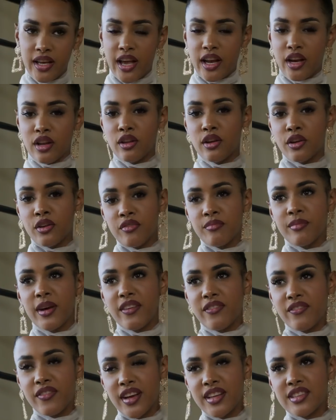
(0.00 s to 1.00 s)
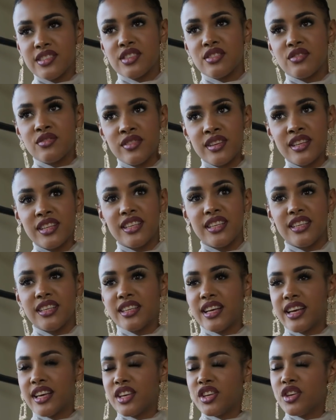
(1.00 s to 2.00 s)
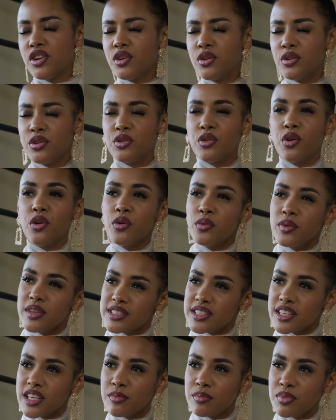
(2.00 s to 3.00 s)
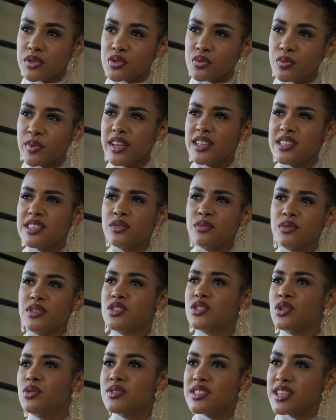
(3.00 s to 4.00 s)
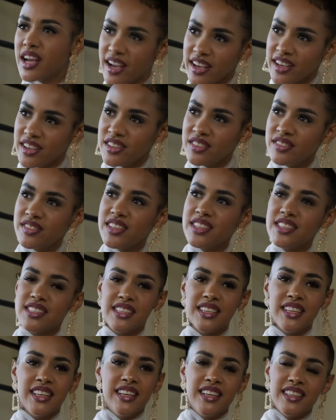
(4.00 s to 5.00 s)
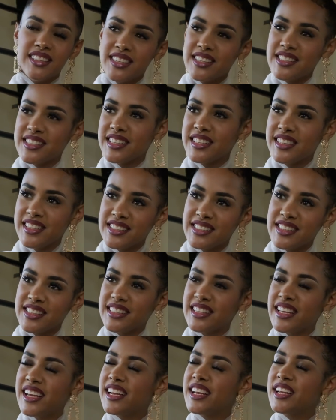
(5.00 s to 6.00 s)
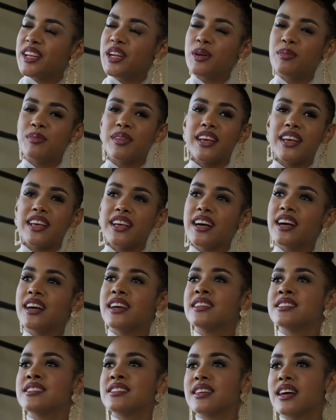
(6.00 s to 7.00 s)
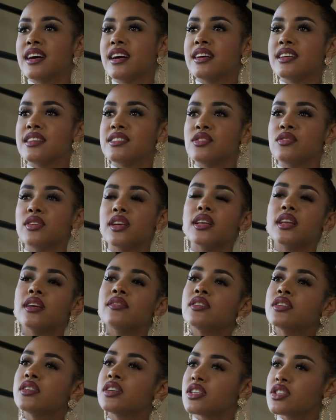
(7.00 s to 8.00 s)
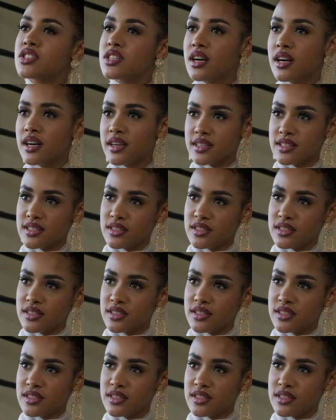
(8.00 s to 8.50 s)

And a lot of my fans are really like, yo, you always keep us waiting, we're so tired of this, this and this and that. And I'm like, guys, you can never rush art,